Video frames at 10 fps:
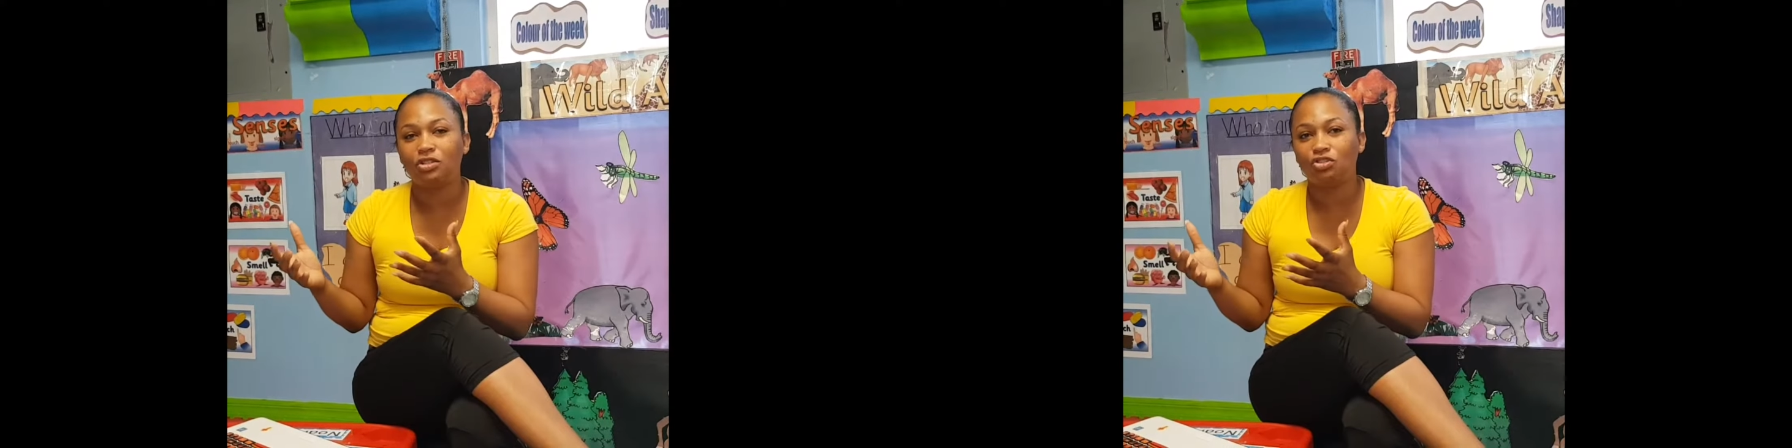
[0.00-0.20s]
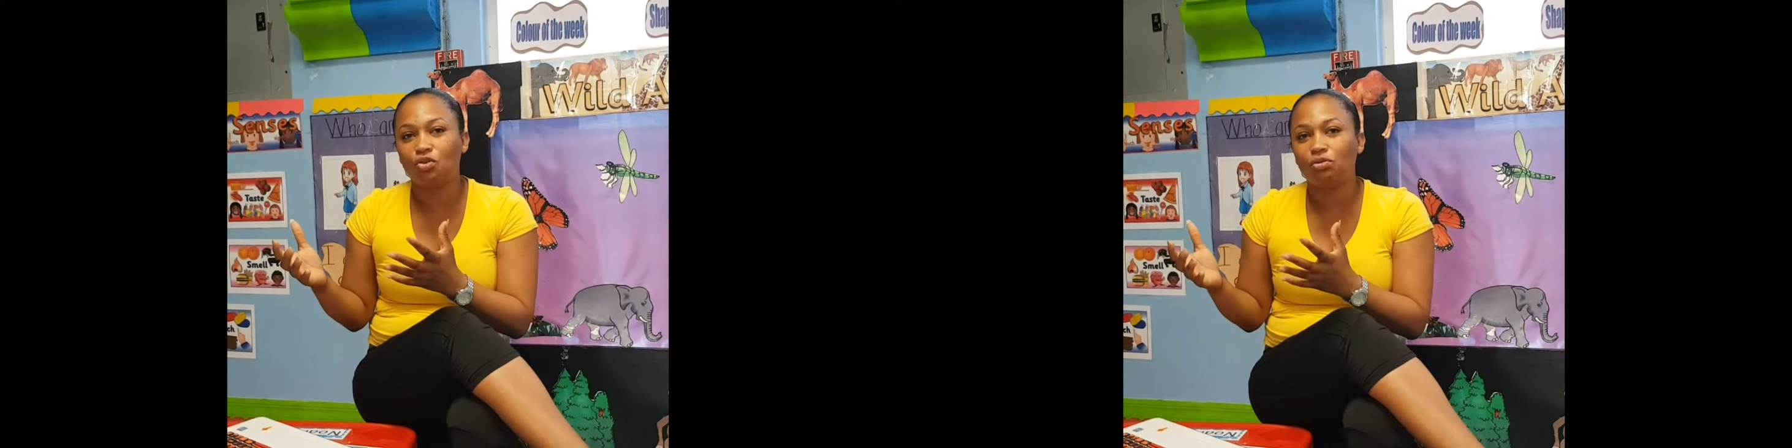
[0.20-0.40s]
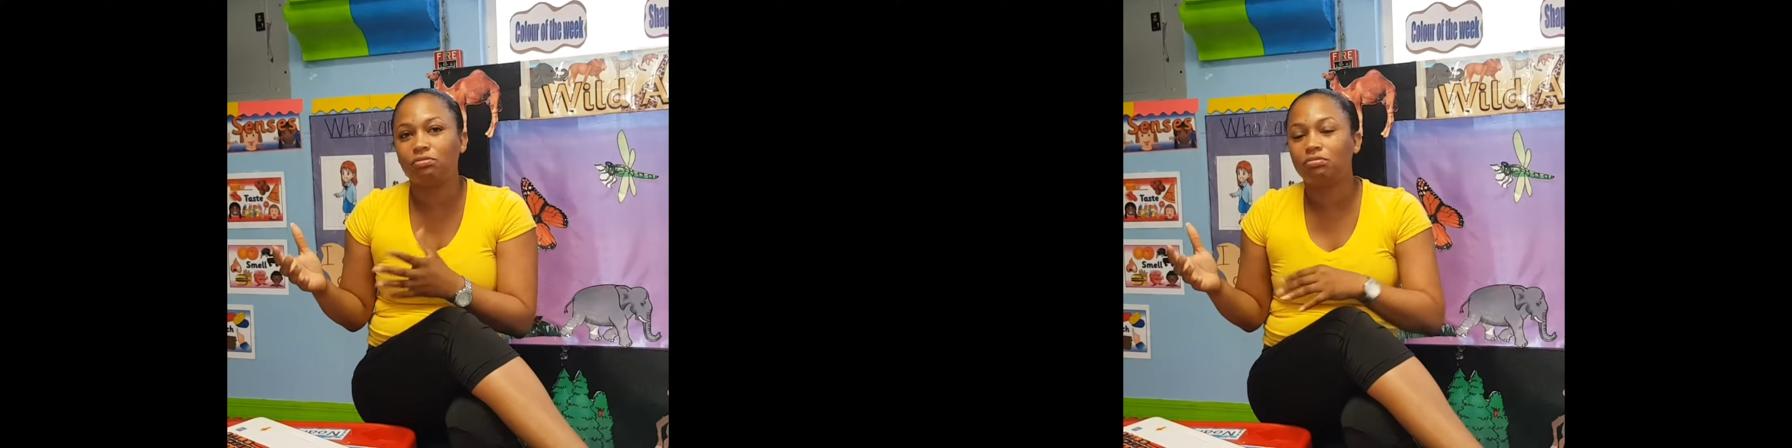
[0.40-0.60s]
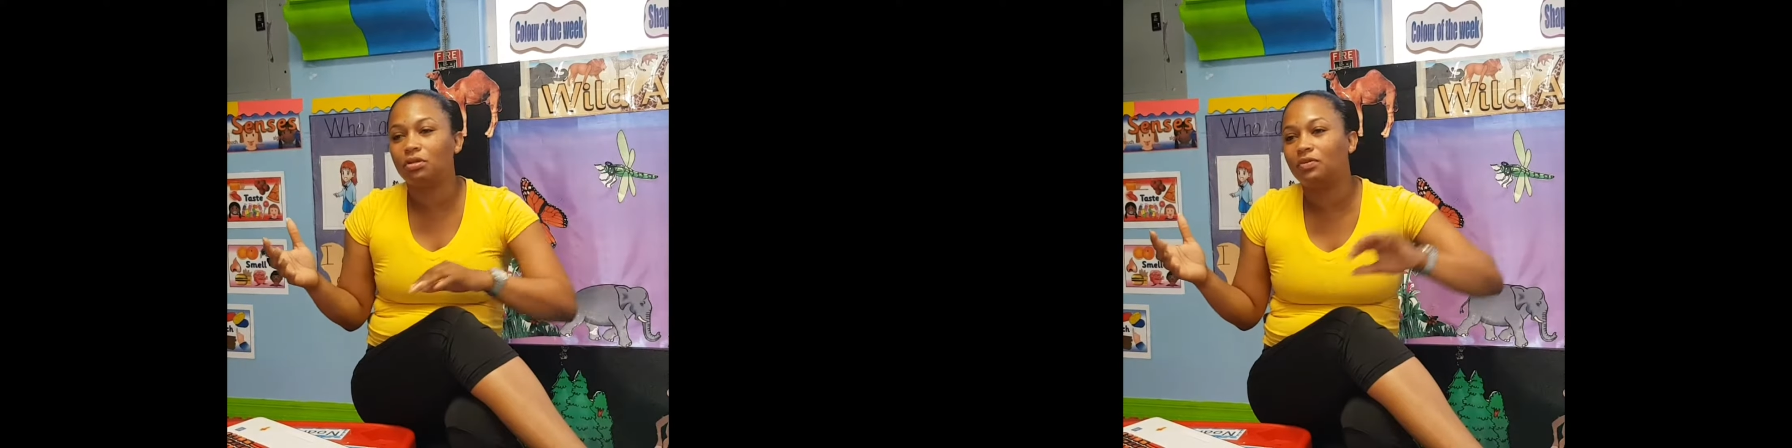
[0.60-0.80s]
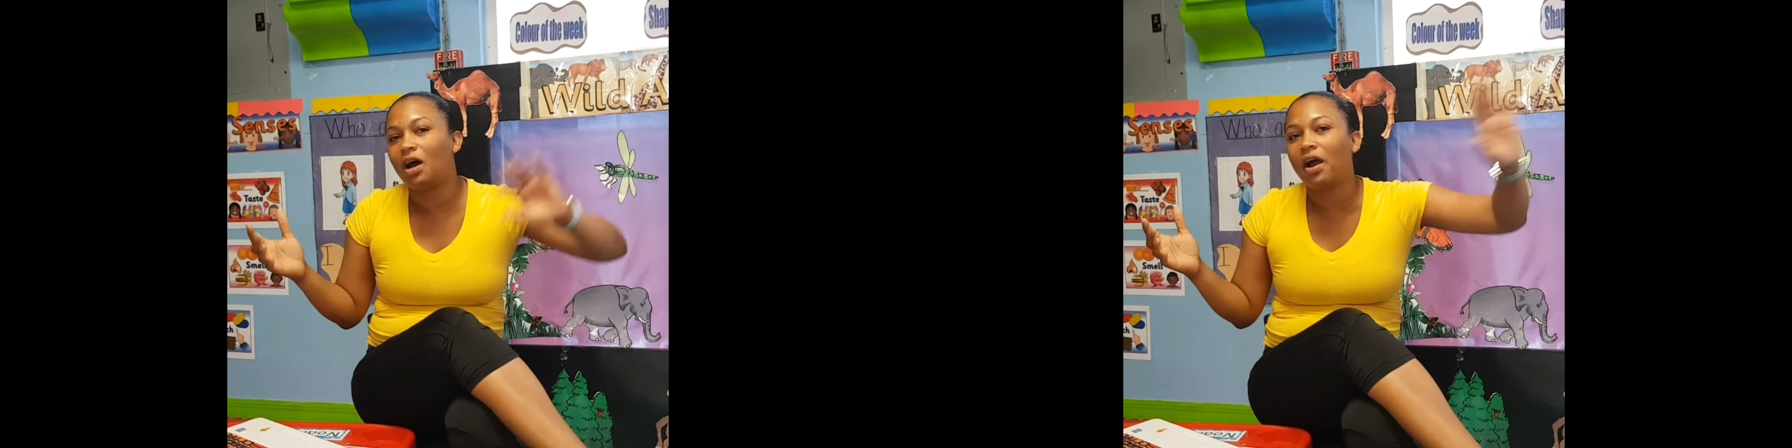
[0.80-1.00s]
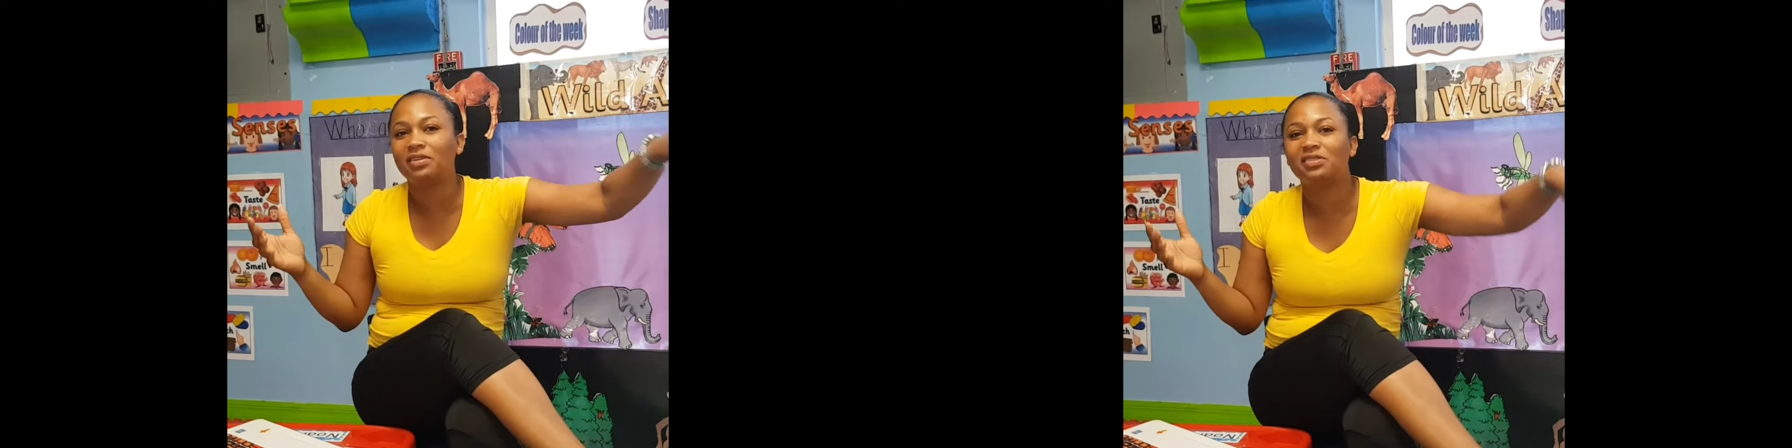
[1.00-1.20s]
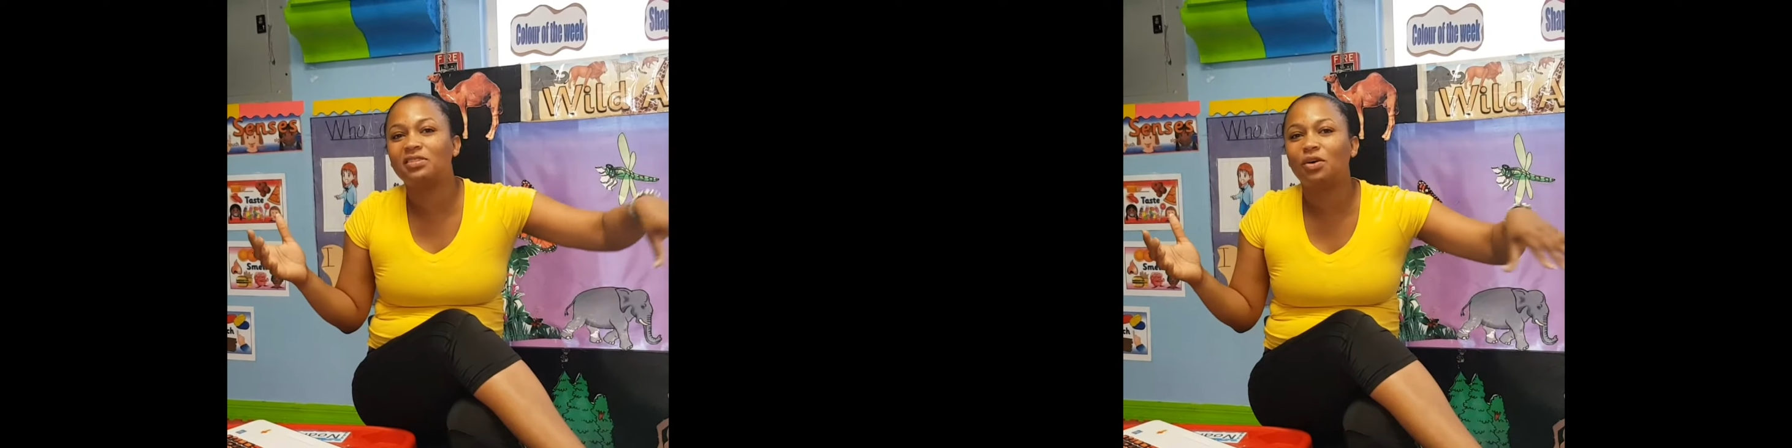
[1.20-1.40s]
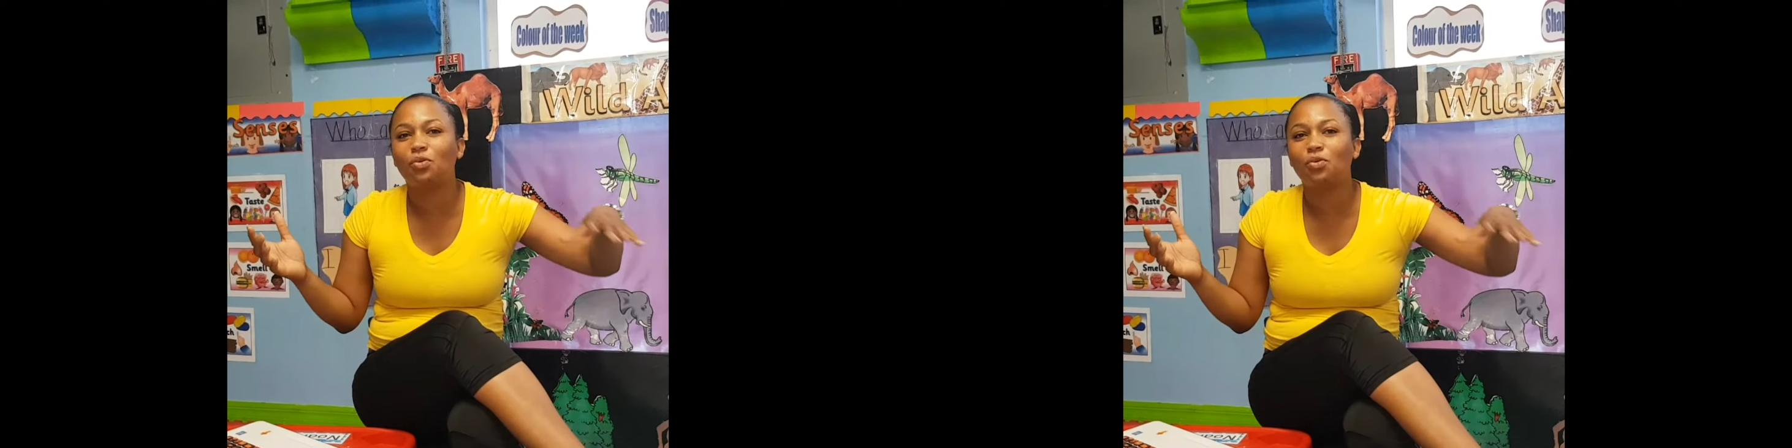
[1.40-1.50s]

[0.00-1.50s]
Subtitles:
so the art center